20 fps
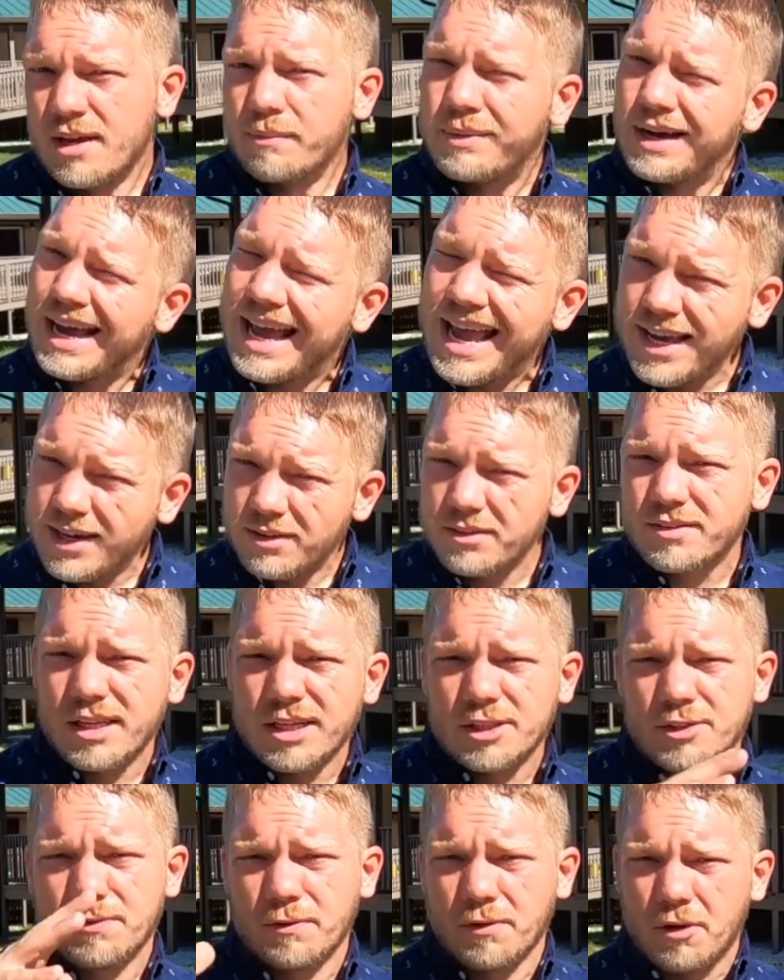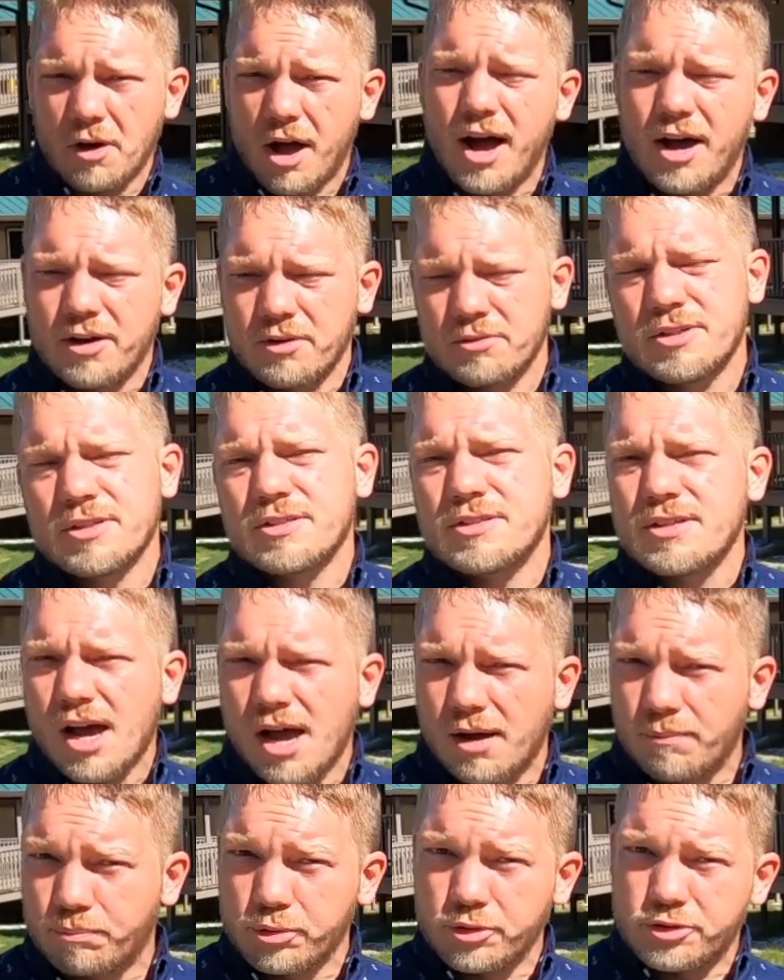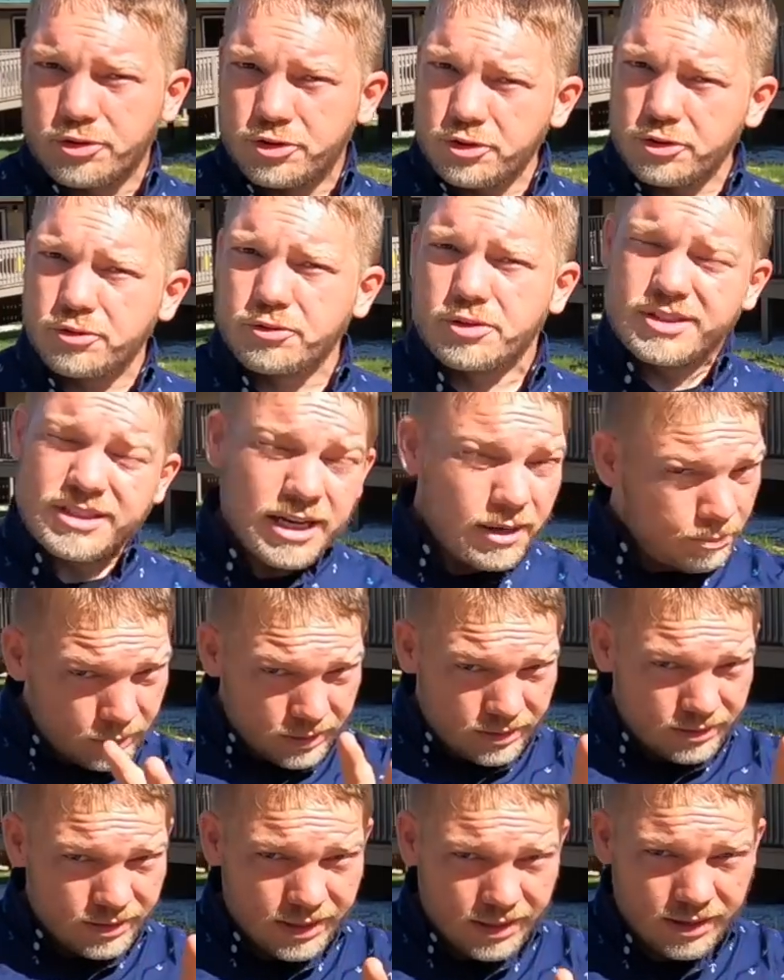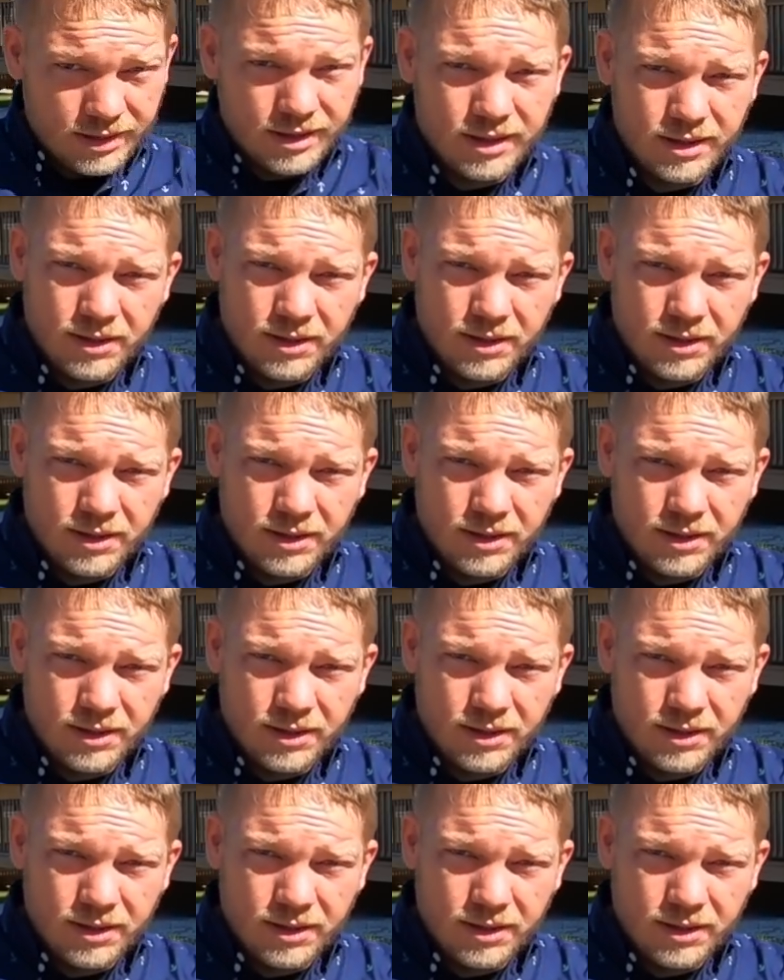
But hail claims for auto does not produce typically